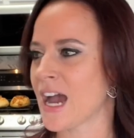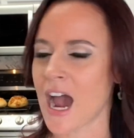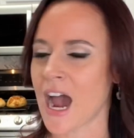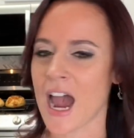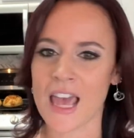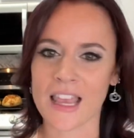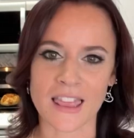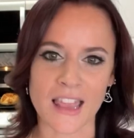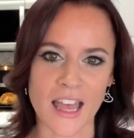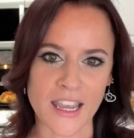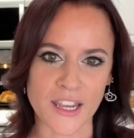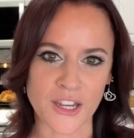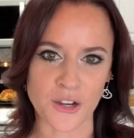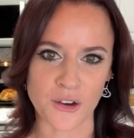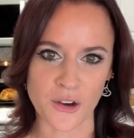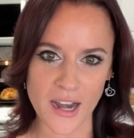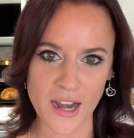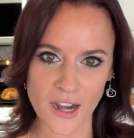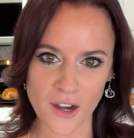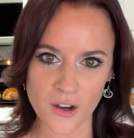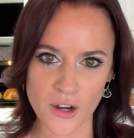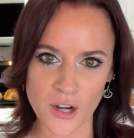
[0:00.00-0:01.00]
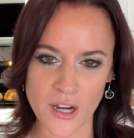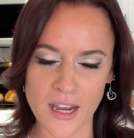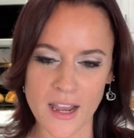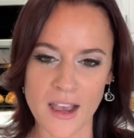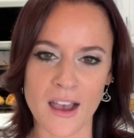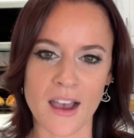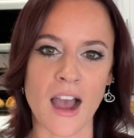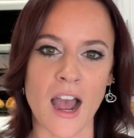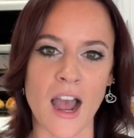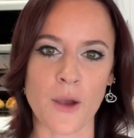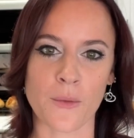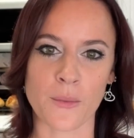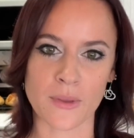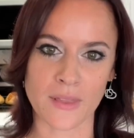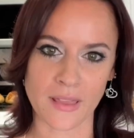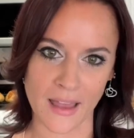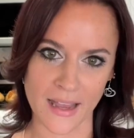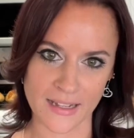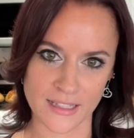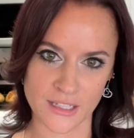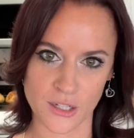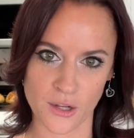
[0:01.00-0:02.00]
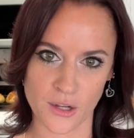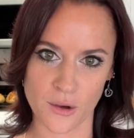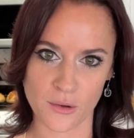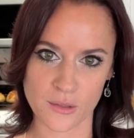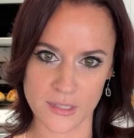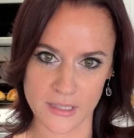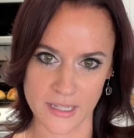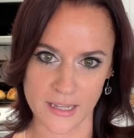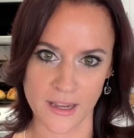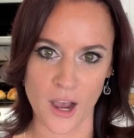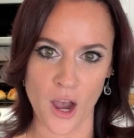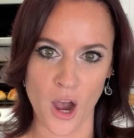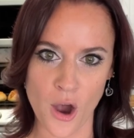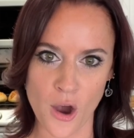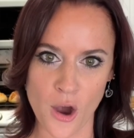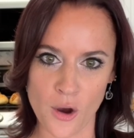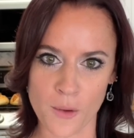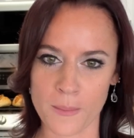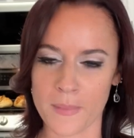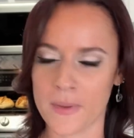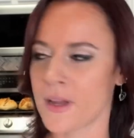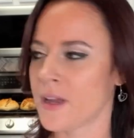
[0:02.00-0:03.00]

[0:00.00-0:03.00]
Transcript: I like your area, I would like to go see a home.